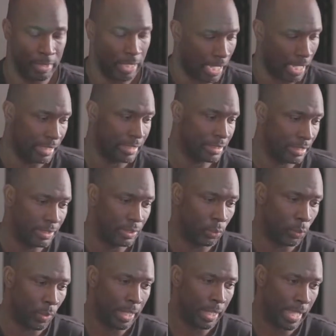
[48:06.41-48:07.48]
Honestly, the
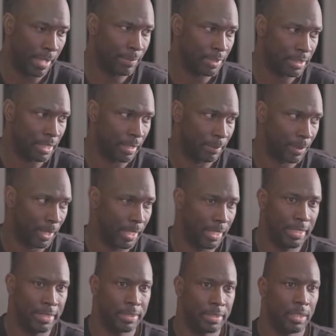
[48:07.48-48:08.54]
way Amazon
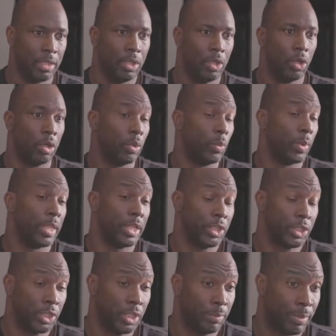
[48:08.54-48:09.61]
pays or the way they
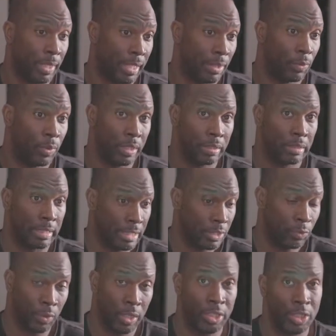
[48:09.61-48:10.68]
should pay, we each
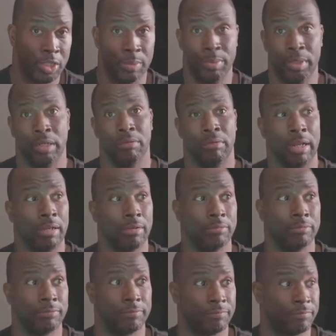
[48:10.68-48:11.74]
run should be around